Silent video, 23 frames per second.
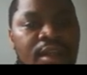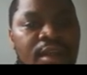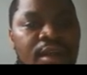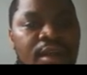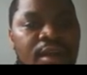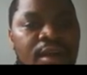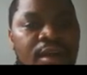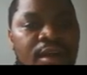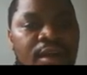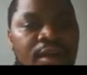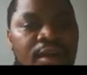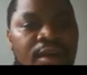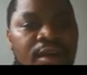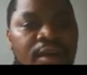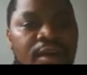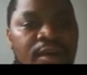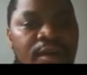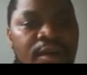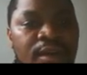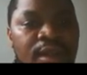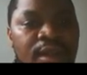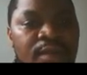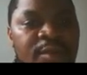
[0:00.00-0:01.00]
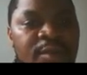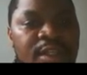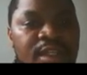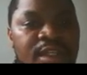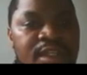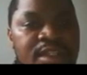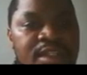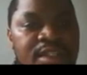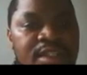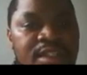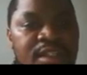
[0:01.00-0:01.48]
let me
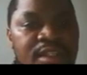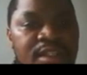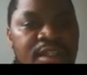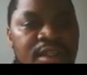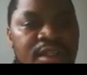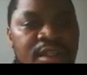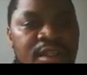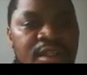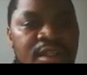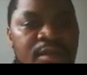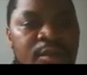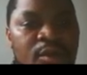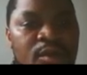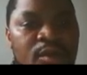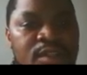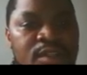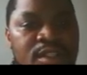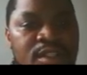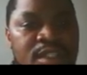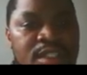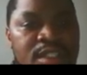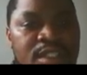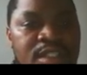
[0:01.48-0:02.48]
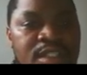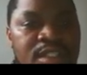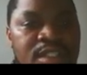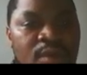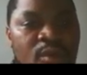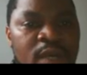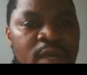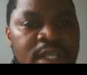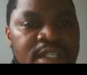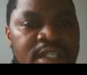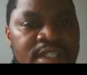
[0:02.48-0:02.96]
just because this
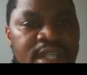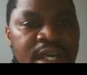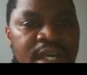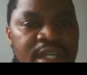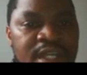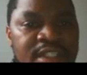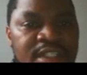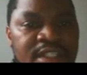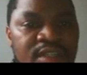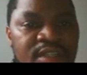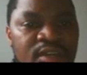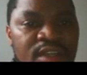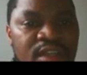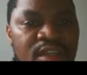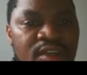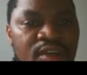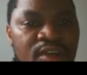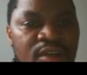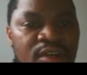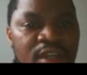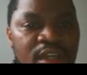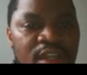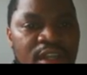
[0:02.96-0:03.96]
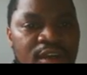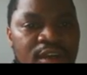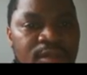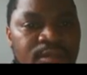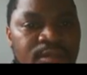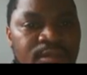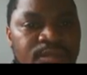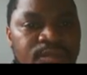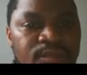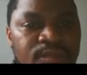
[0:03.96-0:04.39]
weight is acting on the node here.